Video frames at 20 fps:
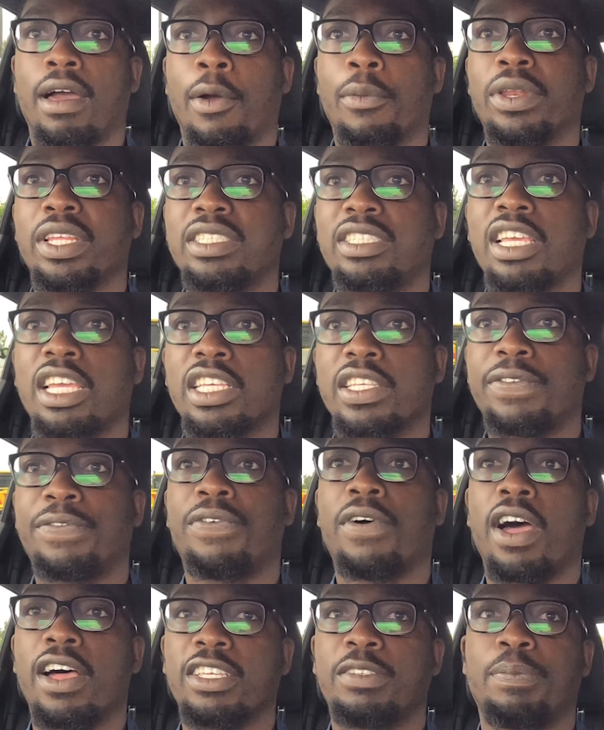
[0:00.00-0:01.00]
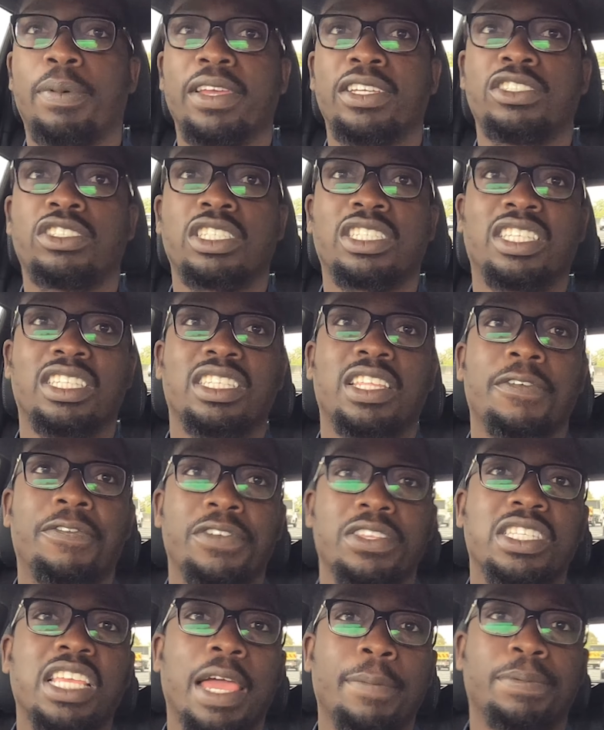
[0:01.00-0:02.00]
I wouldn't say it's fast, but it's just a
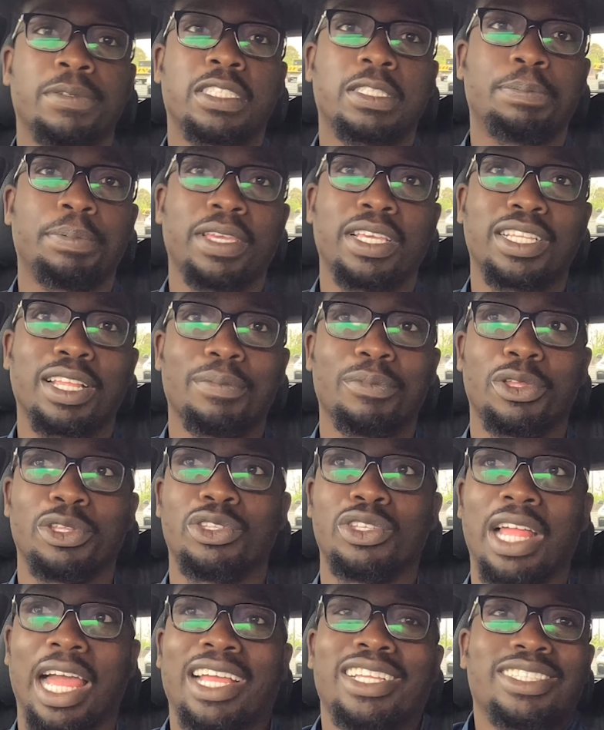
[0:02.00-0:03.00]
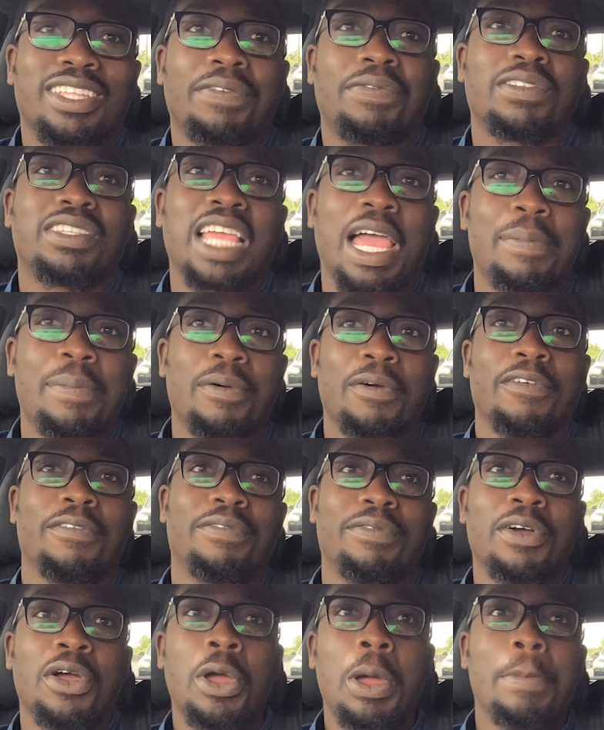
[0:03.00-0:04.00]
different type of speed. I'm not like different type of
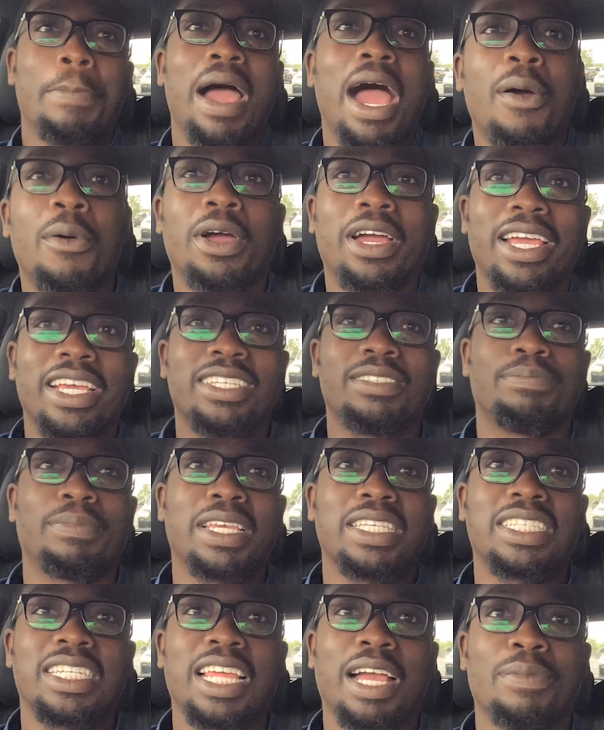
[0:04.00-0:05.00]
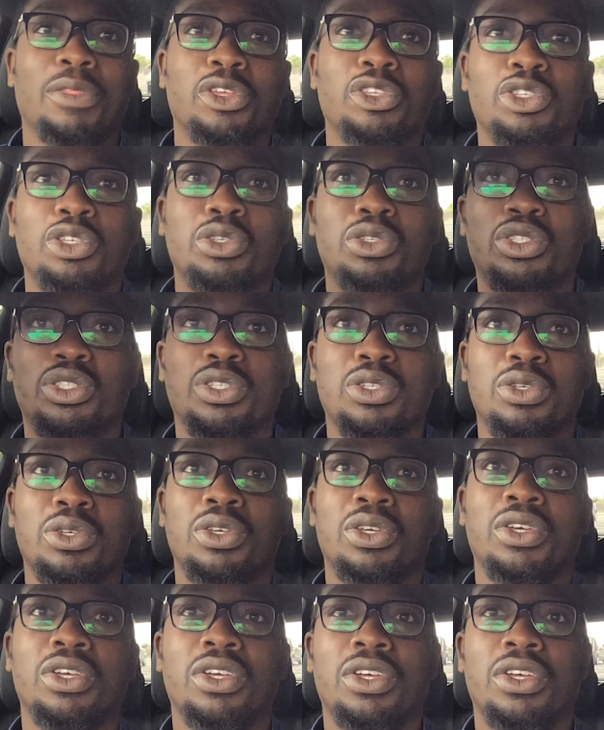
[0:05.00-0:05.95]
power gauge. Basically, I'm not used to.